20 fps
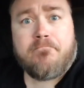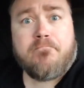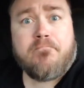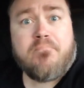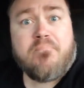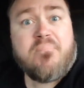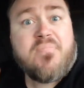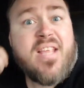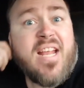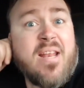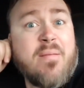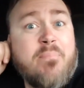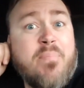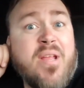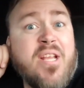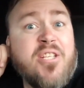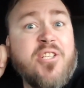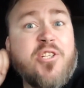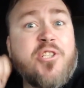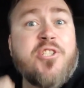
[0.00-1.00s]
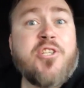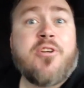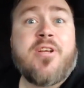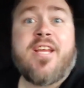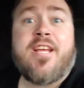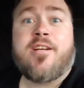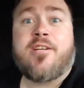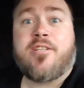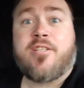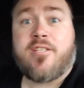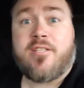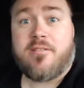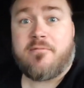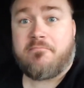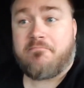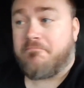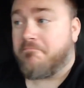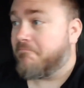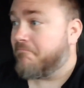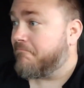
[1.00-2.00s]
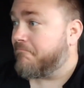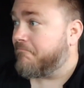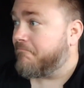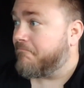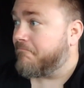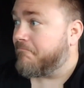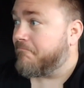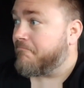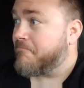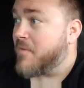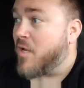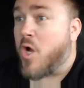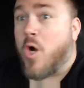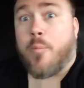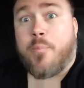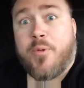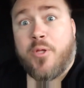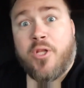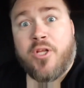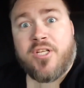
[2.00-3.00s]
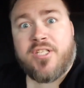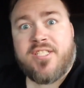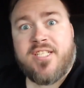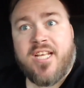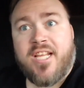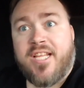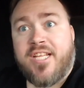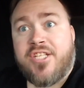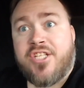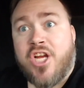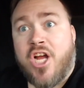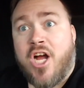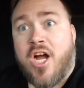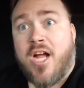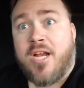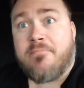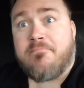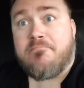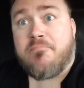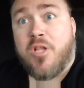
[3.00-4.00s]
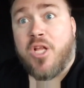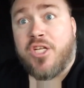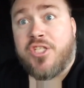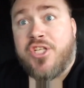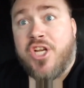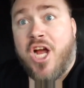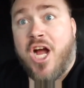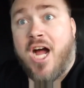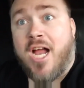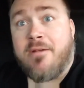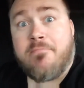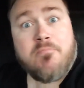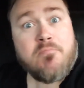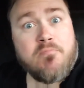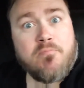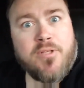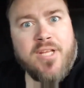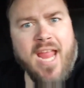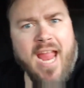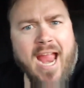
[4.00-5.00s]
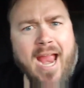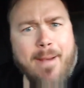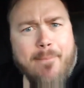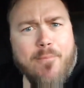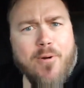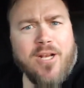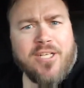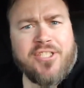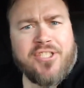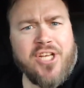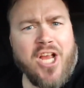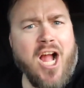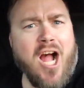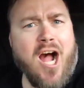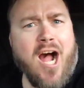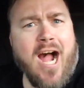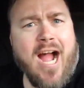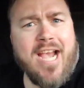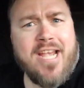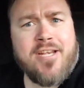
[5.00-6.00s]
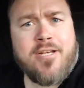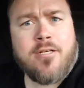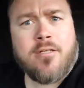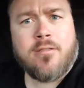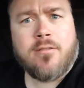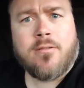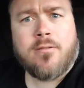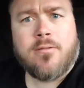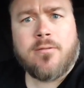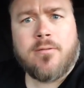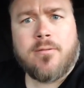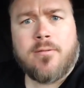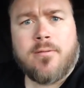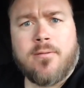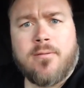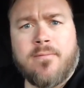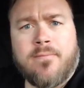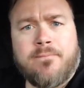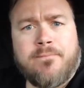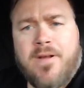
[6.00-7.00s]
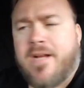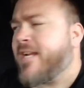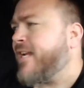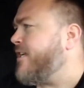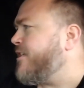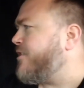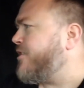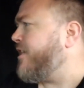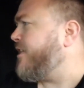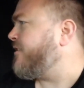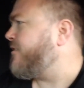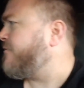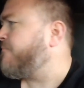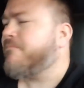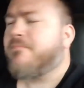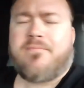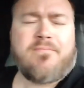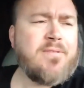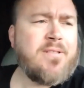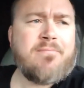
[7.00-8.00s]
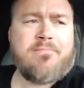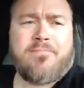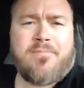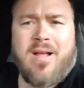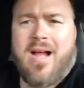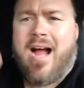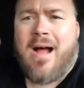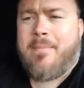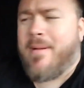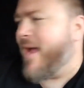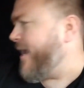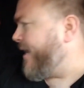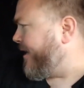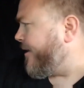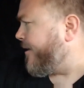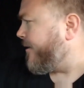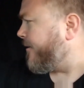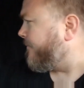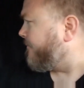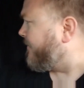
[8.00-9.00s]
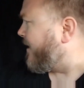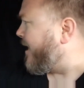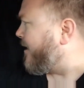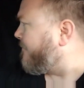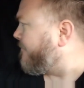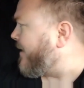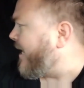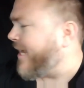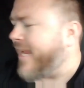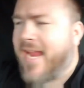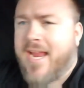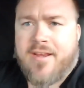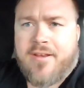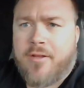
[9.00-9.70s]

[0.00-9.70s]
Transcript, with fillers: that it pinches your ears. Hope you look silly, John. Look, John. Camera, John! Fucking Jesus. I'm out of here. I can't deal